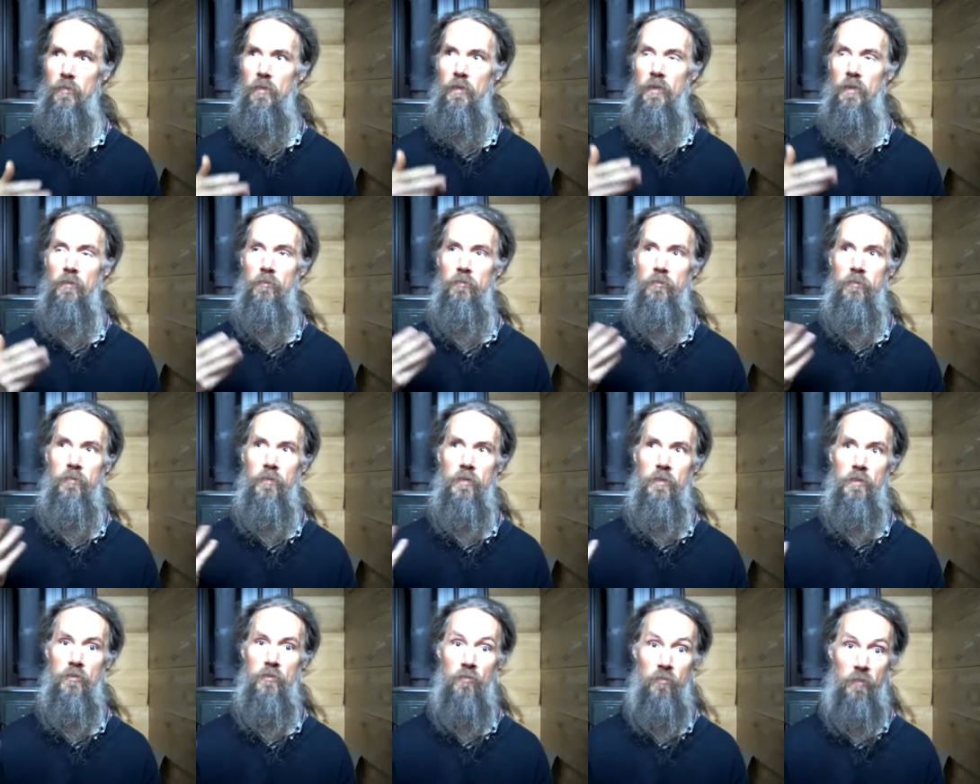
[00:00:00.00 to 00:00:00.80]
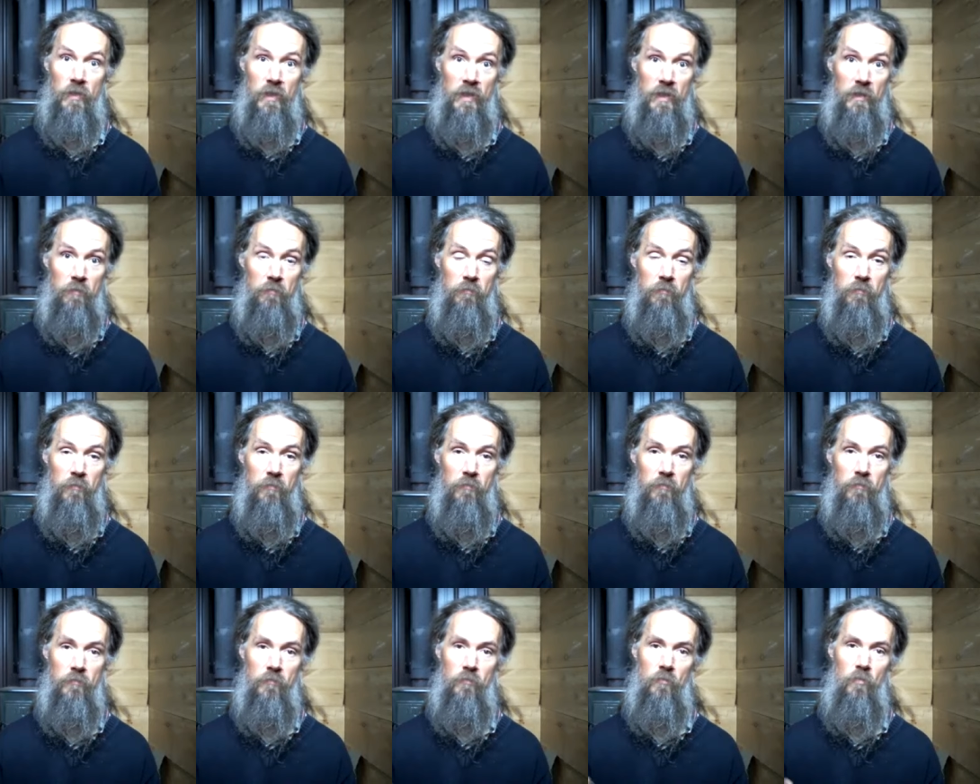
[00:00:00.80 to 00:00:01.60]
of the
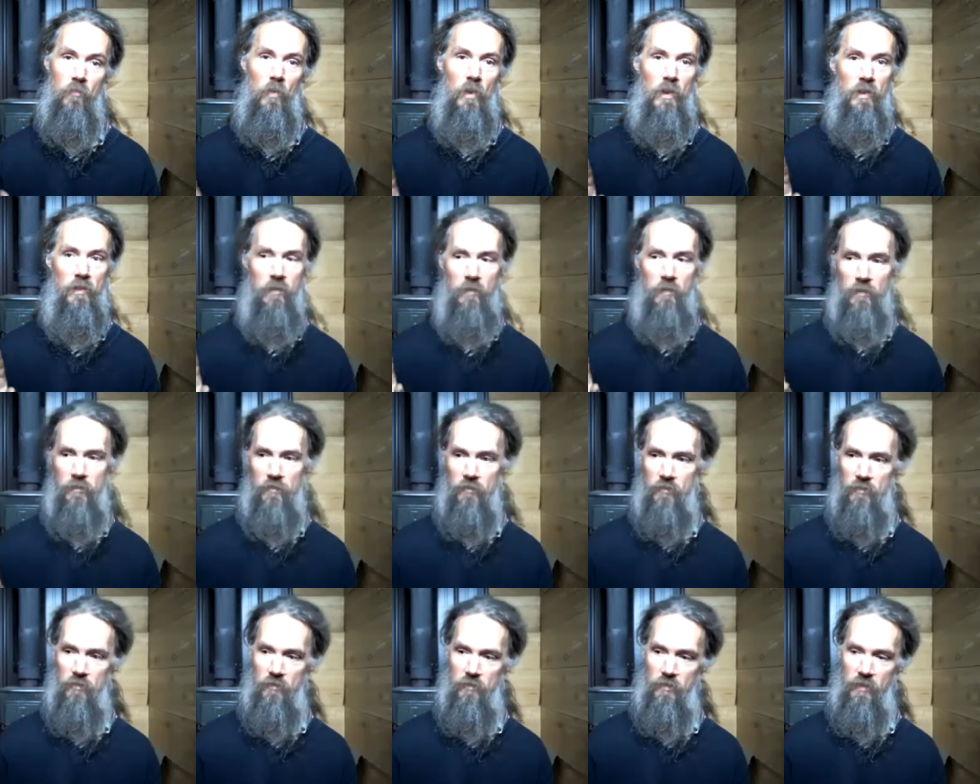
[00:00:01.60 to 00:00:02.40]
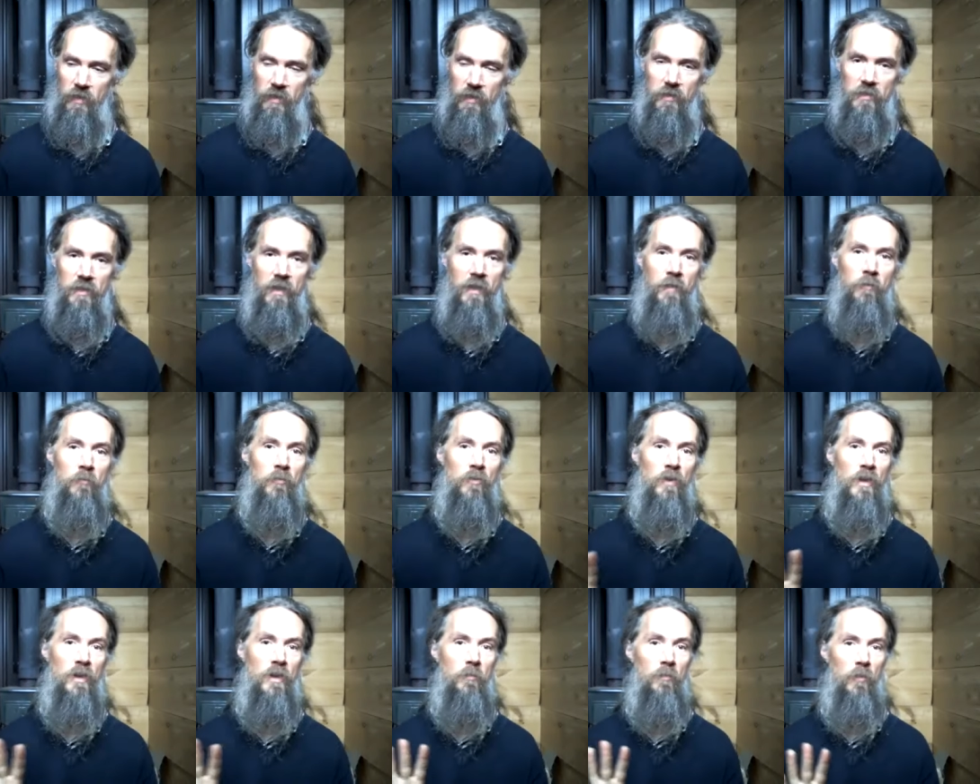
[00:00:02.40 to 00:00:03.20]
dream whether it's a nighttime
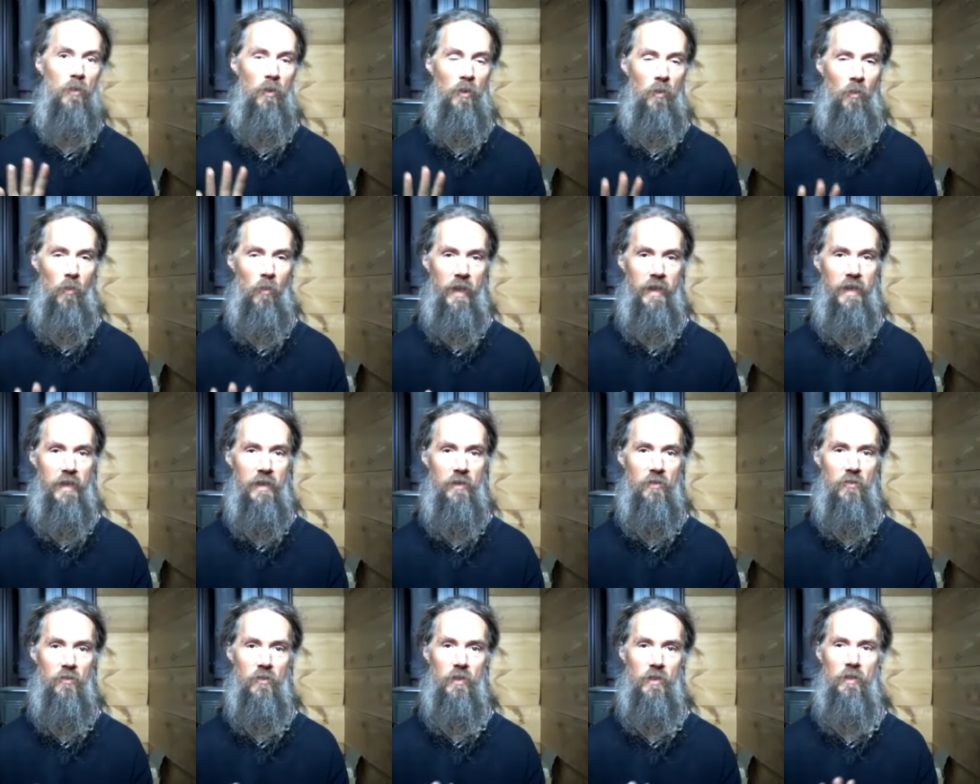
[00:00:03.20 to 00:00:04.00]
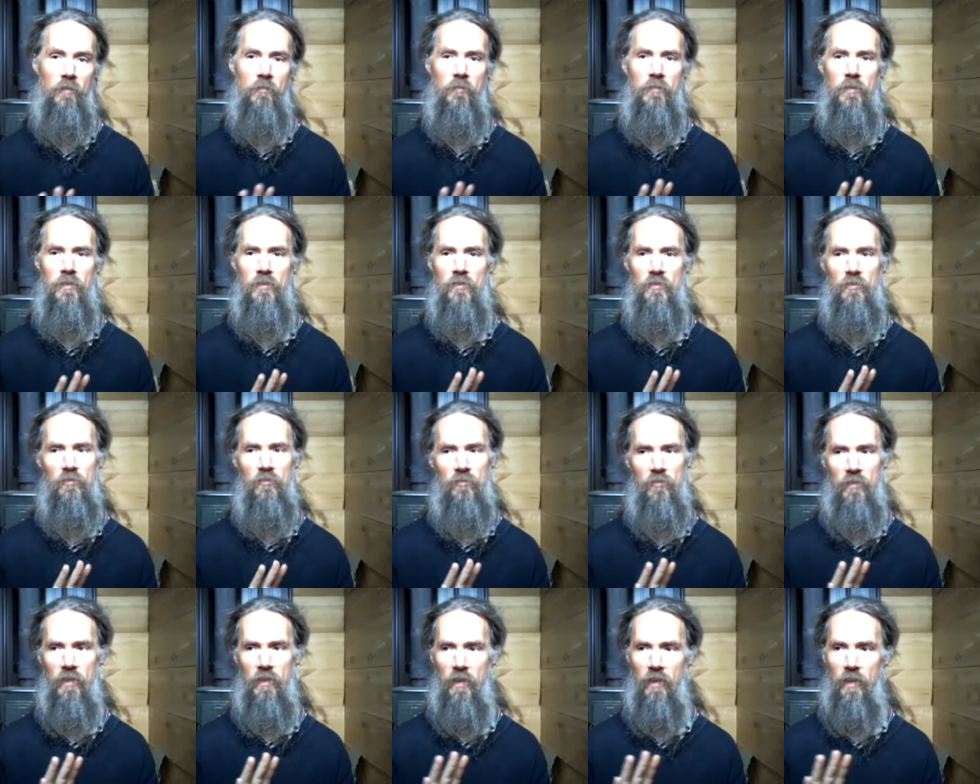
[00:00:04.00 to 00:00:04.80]
dream or a waking dream, is
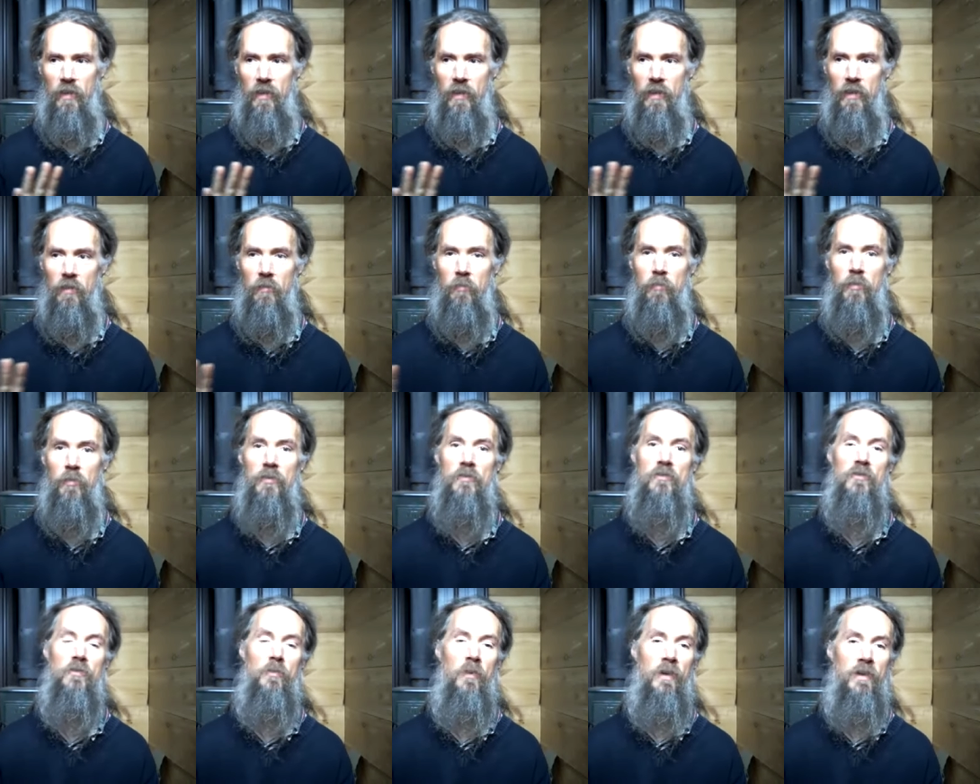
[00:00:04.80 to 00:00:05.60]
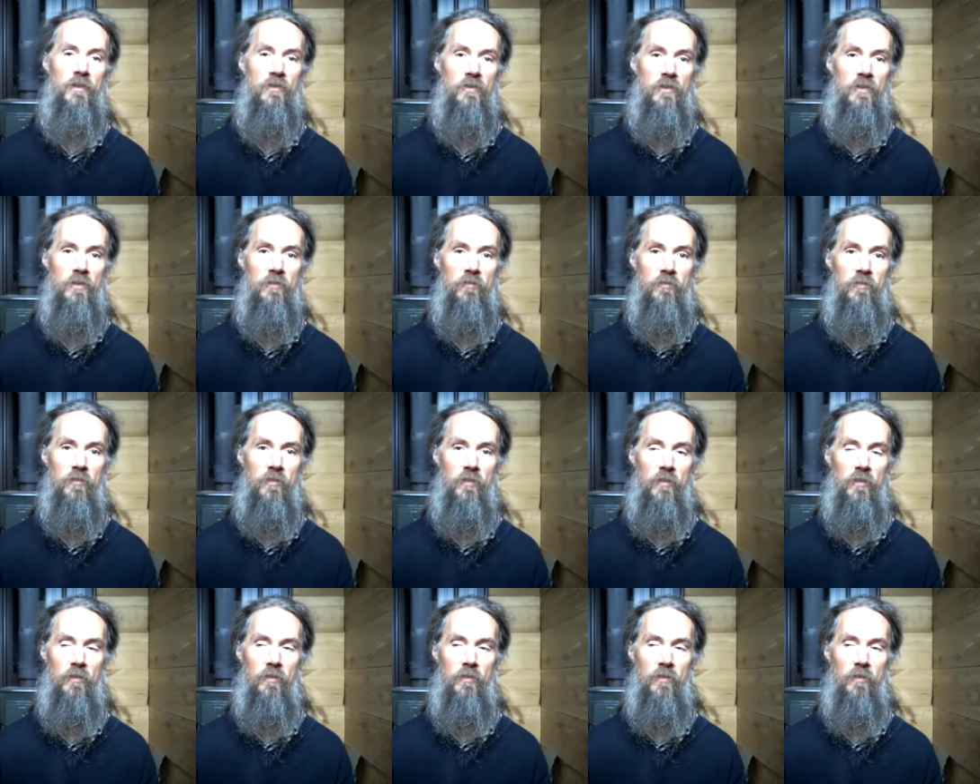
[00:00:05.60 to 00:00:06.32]
very persuasive.